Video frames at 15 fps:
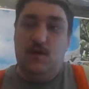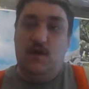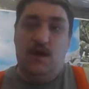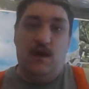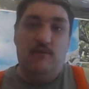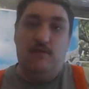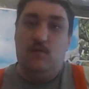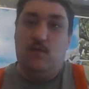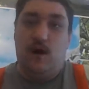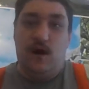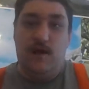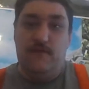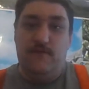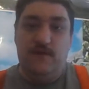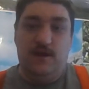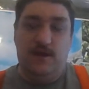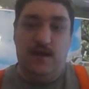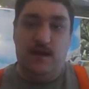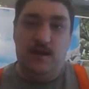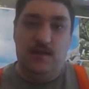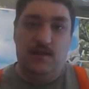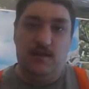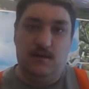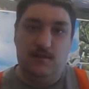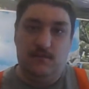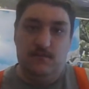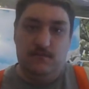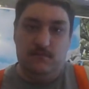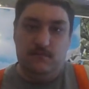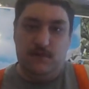have a wife and kids
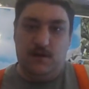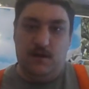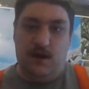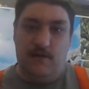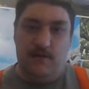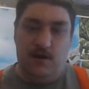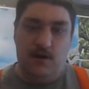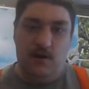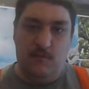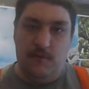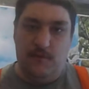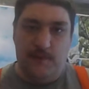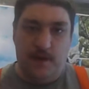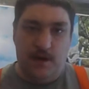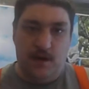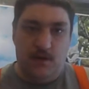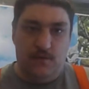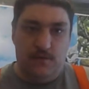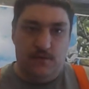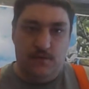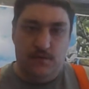and have a home of my own.